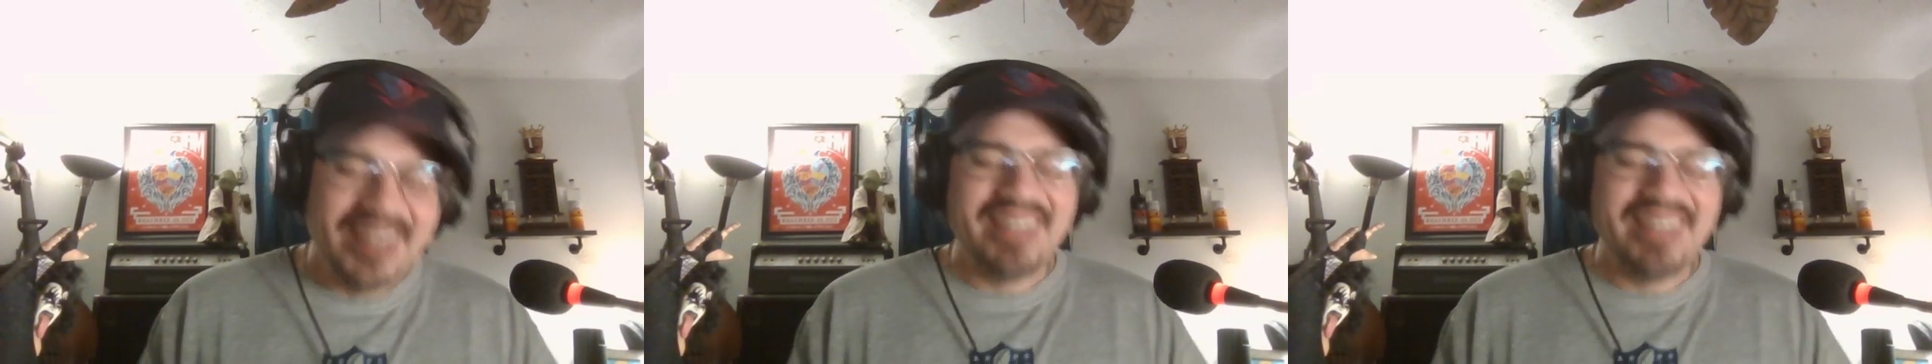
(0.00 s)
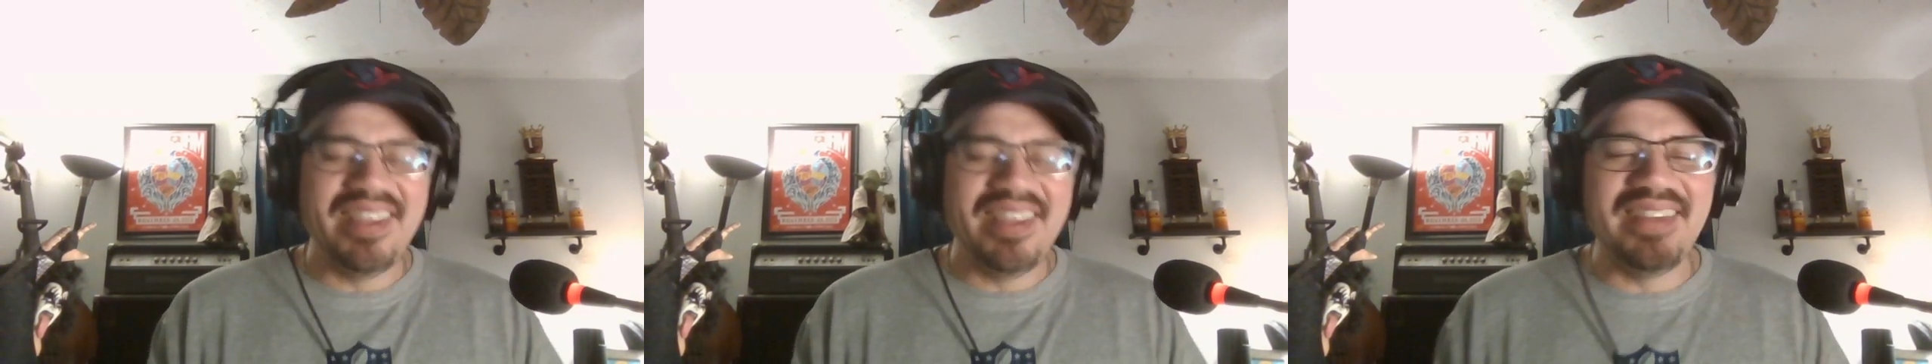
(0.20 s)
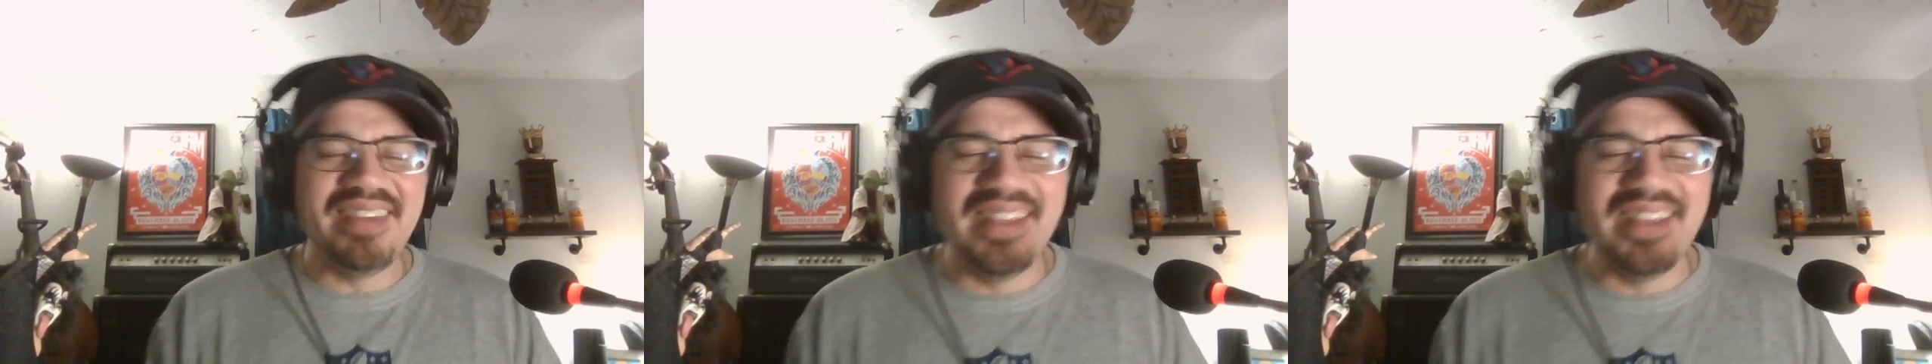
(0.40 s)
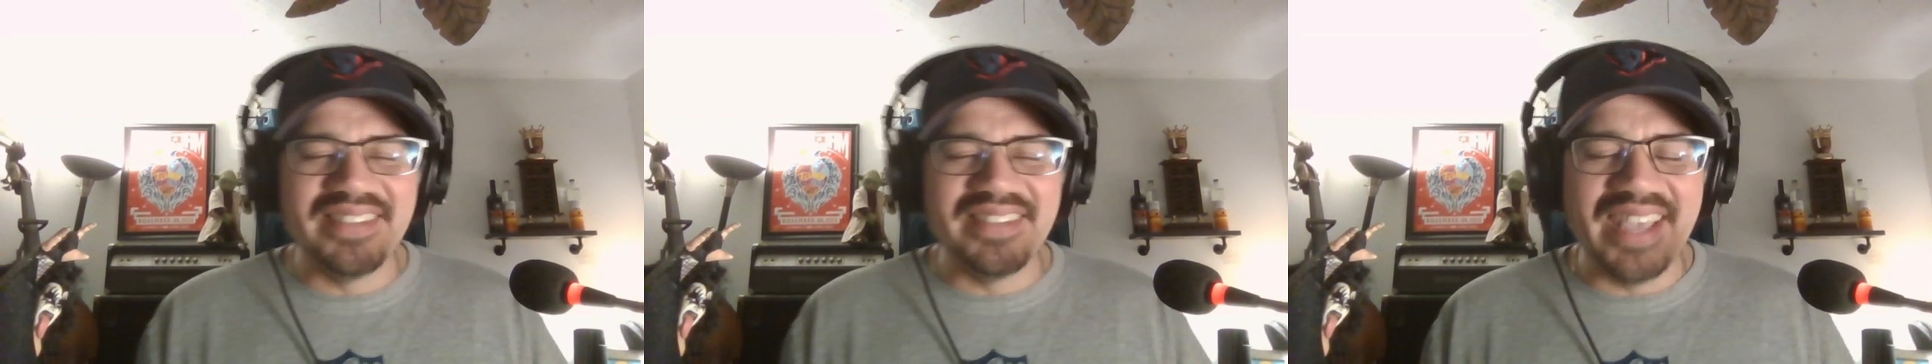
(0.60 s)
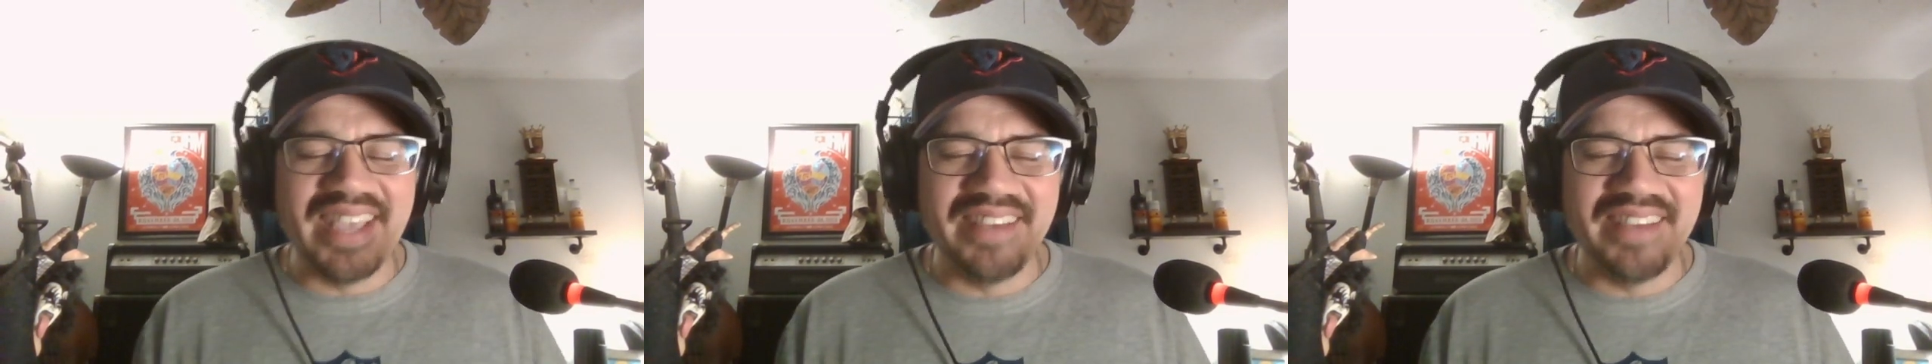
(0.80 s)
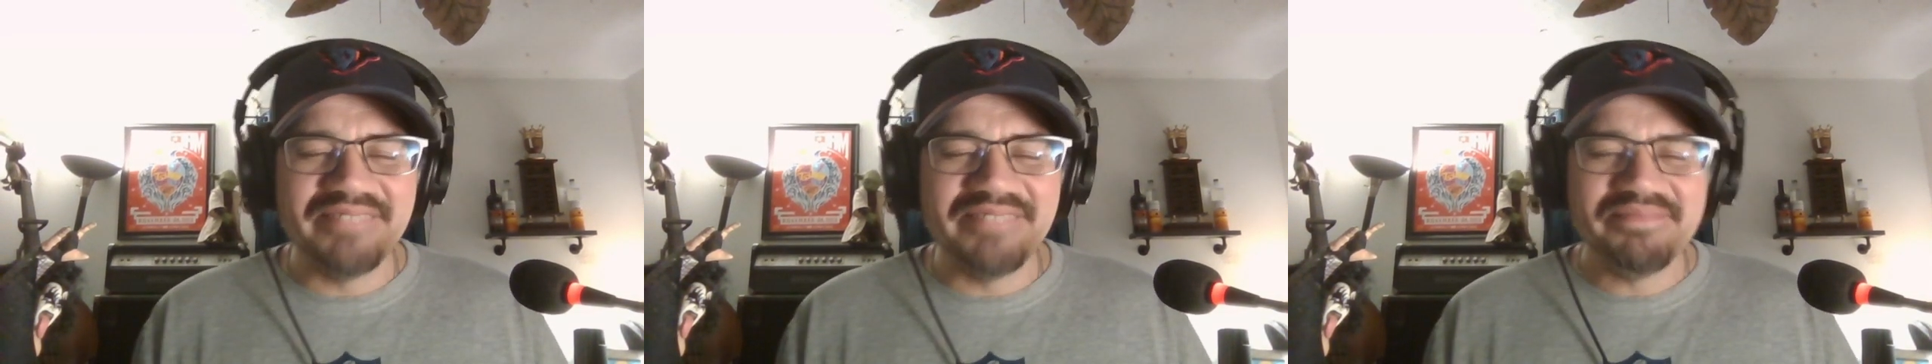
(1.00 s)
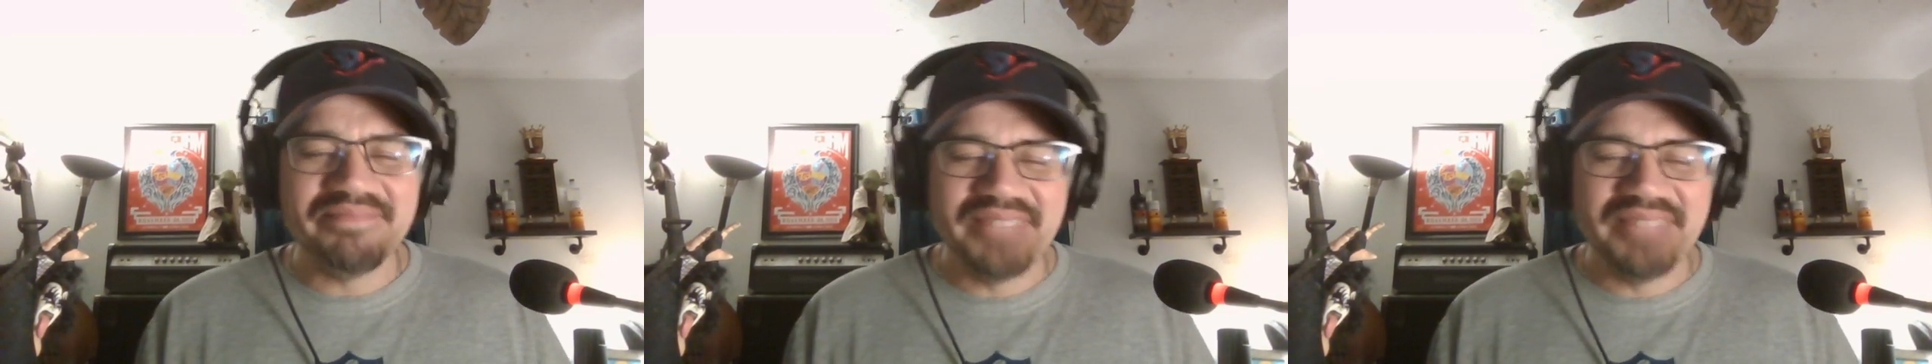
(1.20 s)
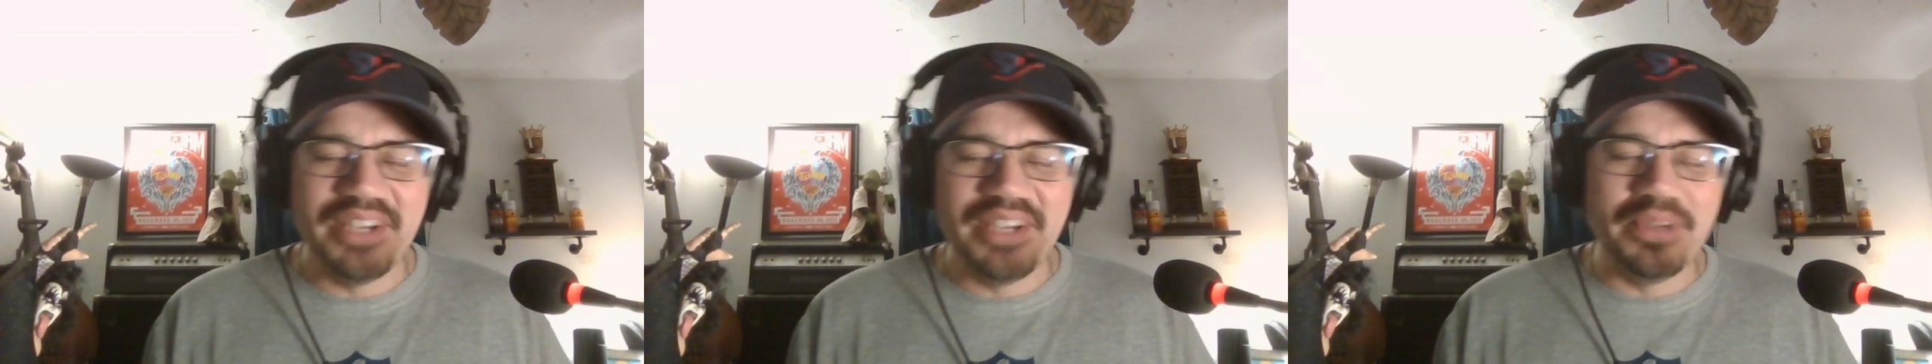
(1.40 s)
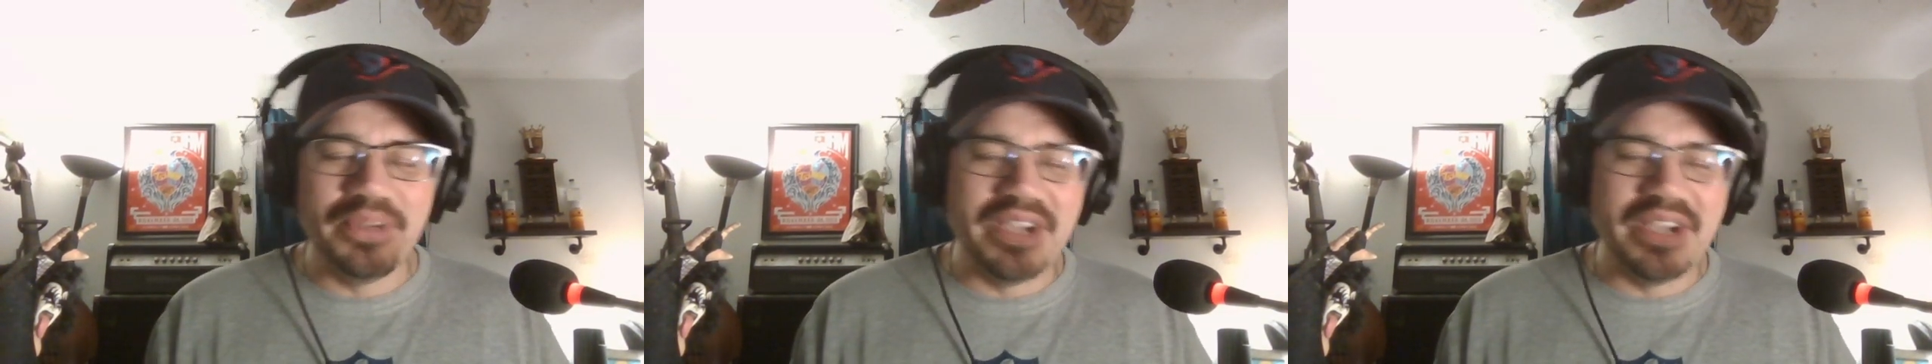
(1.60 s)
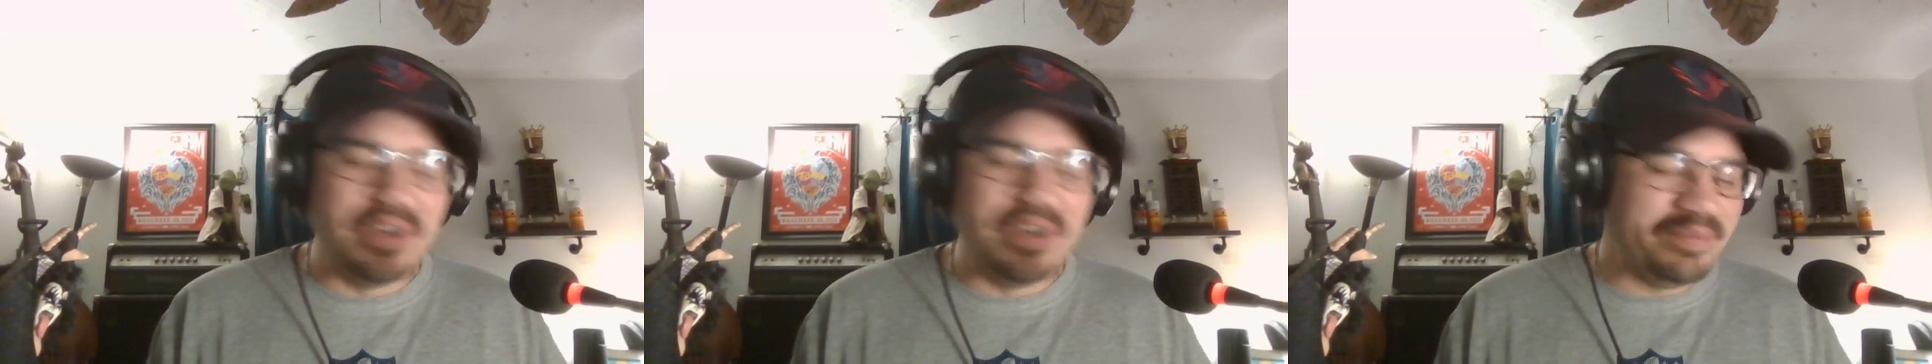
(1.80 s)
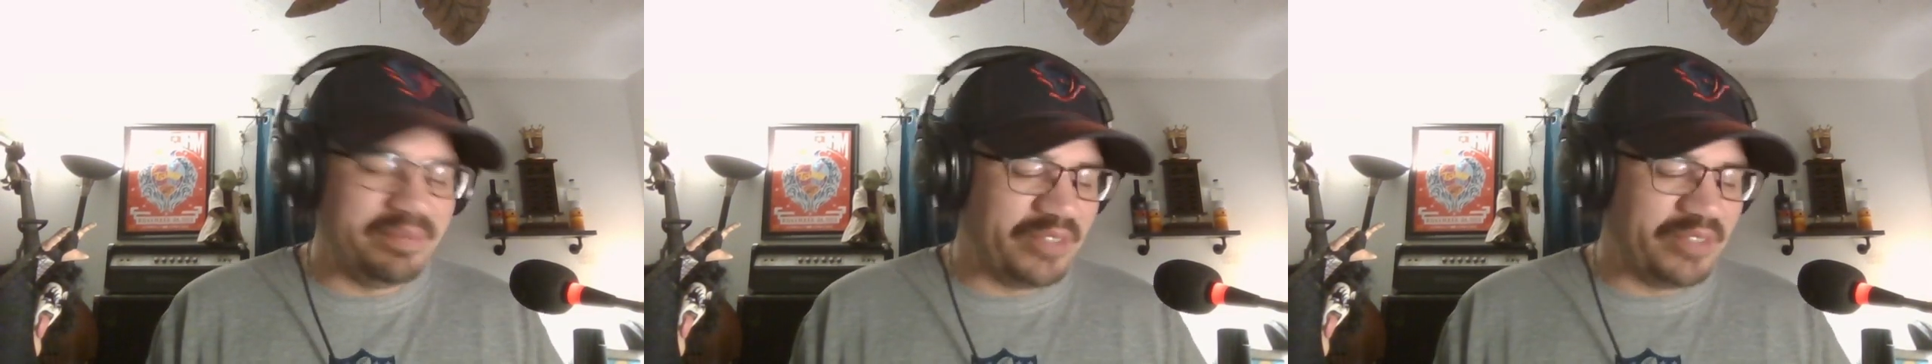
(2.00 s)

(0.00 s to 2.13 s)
Tank Dell's out. Here we go.